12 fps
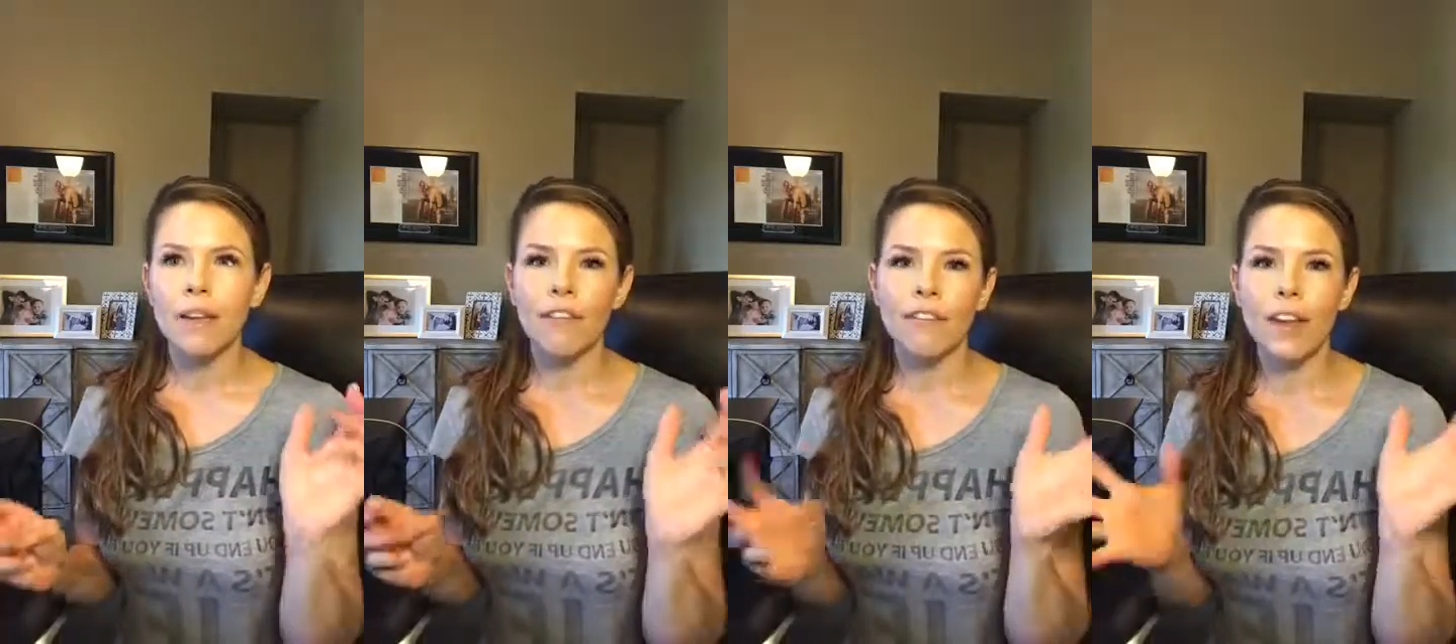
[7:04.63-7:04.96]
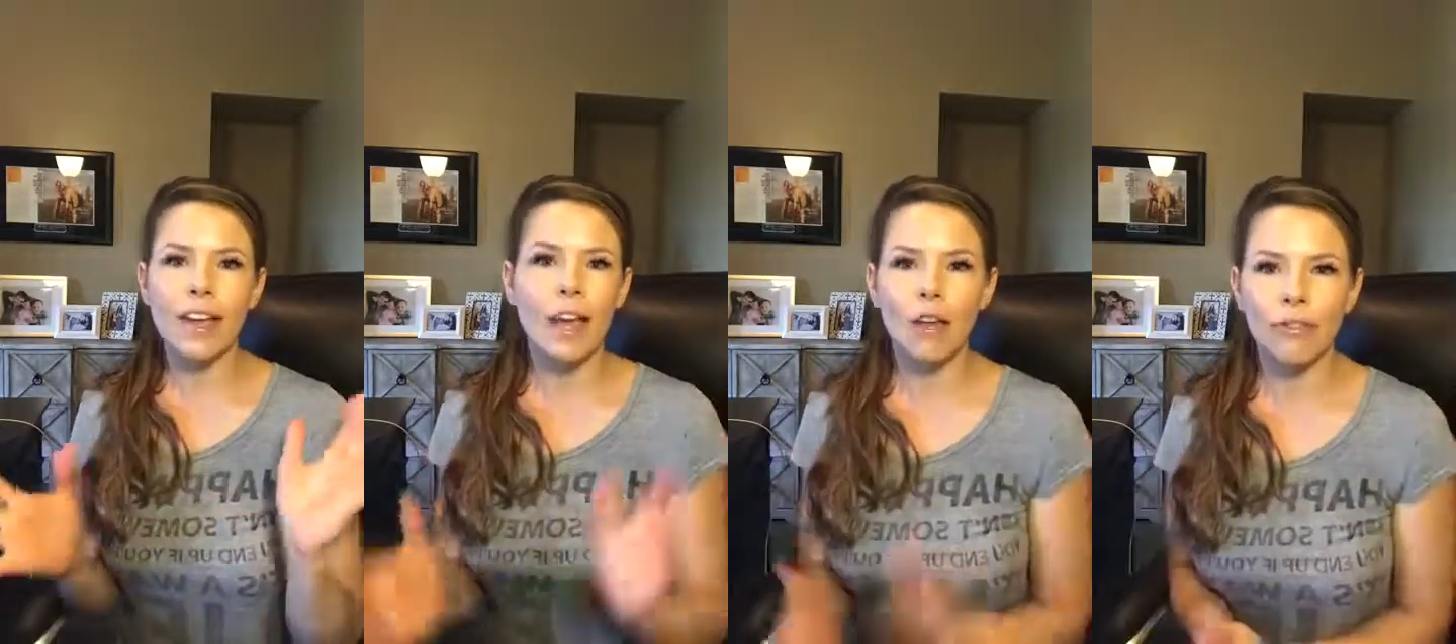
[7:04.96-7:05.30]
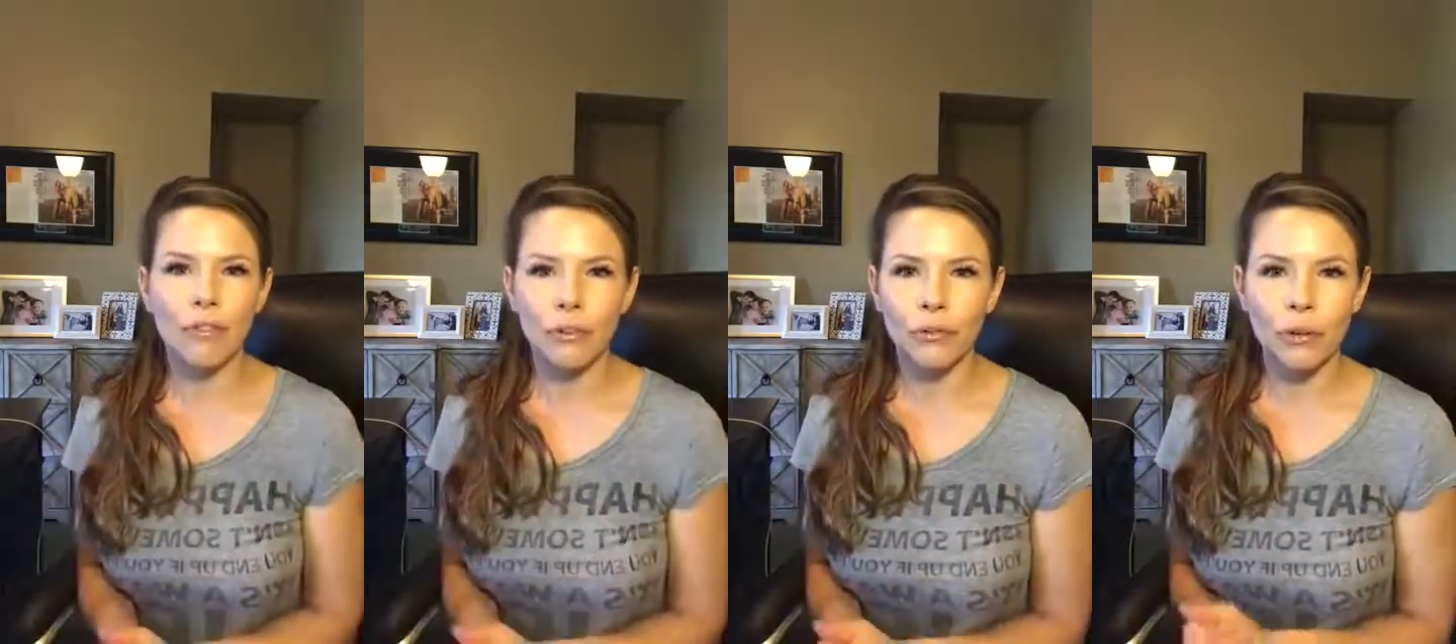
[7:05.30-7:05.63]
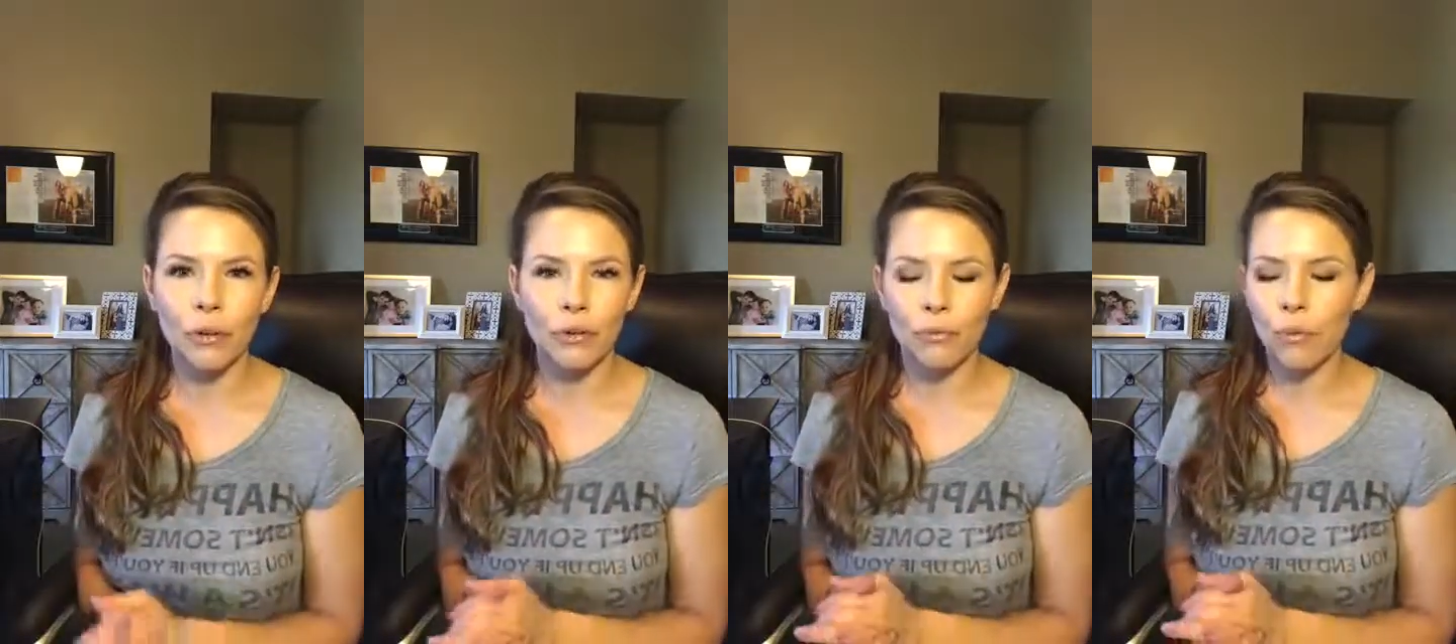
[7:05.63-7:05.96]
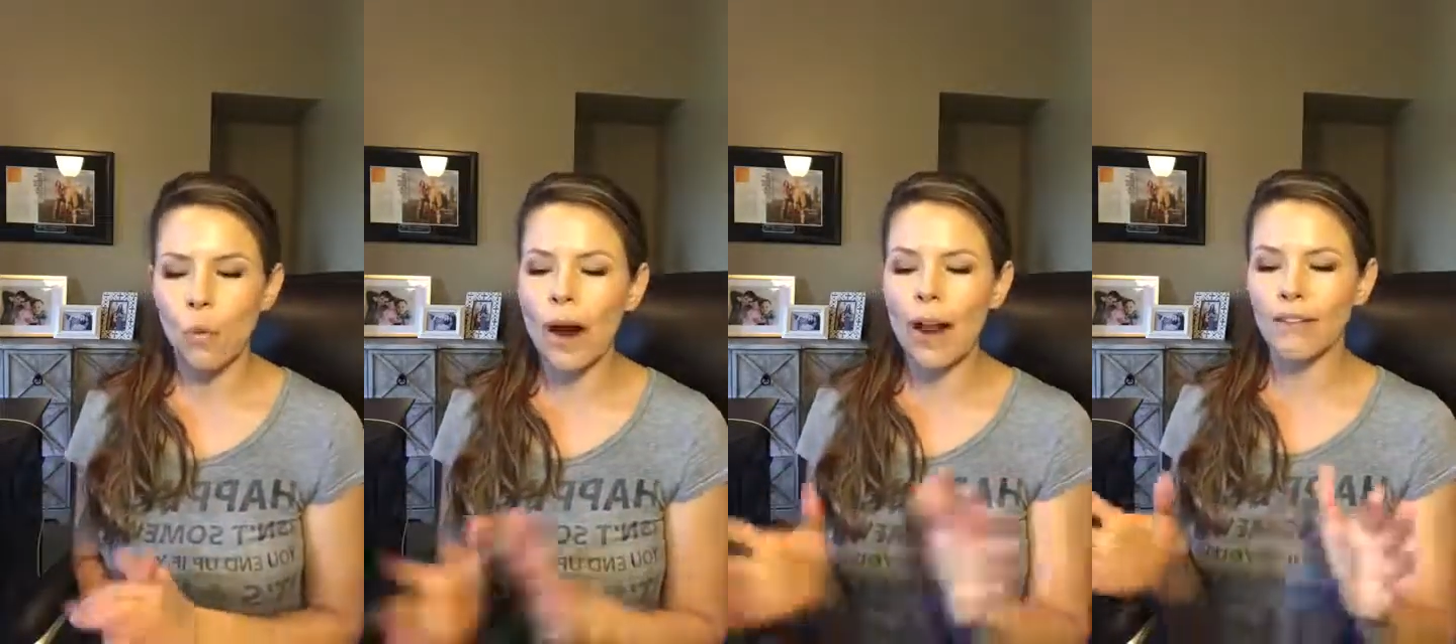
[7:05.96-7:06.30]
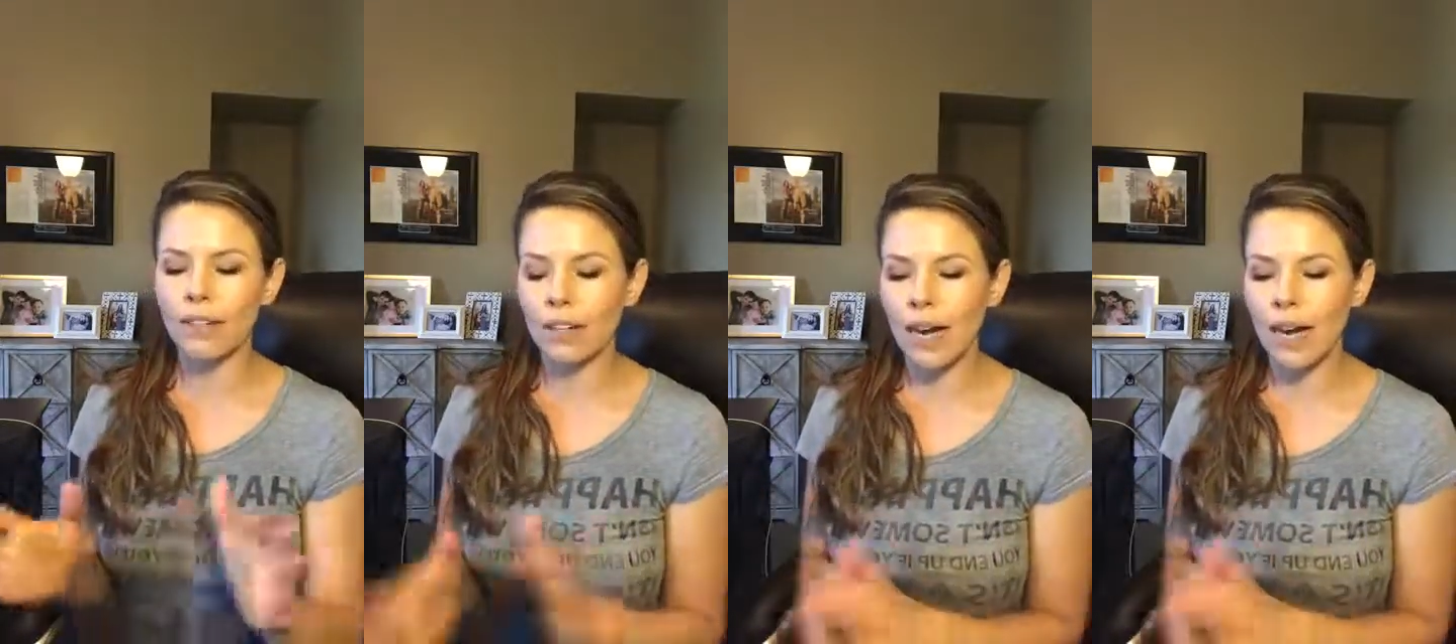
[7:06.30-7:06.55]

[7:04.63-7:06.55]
fake health food or whatever.